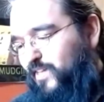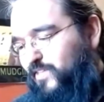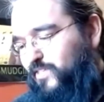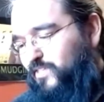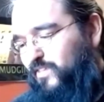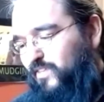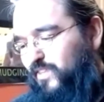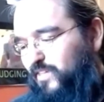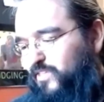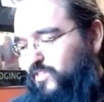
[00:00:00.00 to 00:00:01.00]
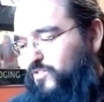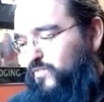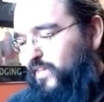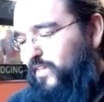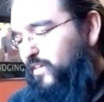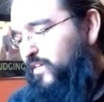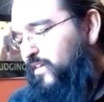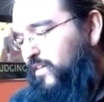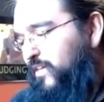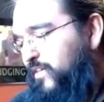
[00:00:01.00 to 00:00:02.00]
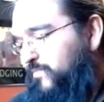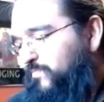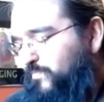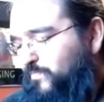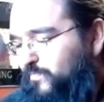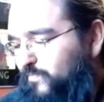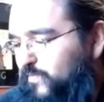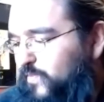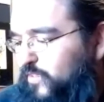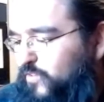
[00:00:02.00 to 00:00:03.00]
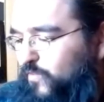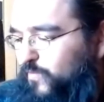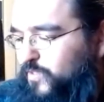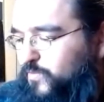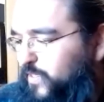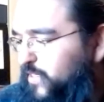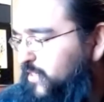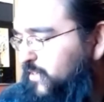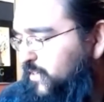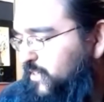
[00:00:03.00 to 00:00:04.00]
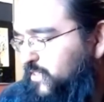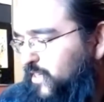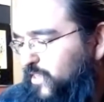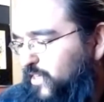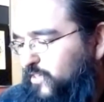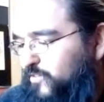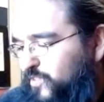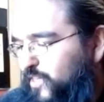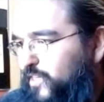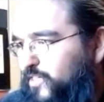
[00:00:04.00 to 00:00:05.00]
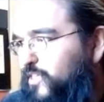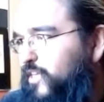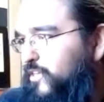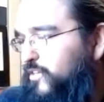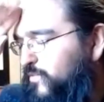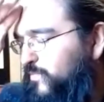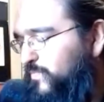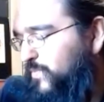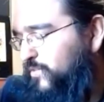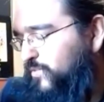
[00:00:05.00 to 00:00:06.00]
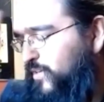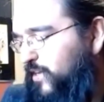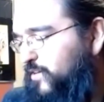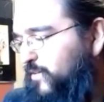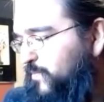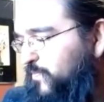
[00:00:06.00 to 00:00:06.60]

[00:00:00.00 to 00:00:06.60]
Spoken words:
and things that you like. So first we're going to say thank you, sage, thank you, creator,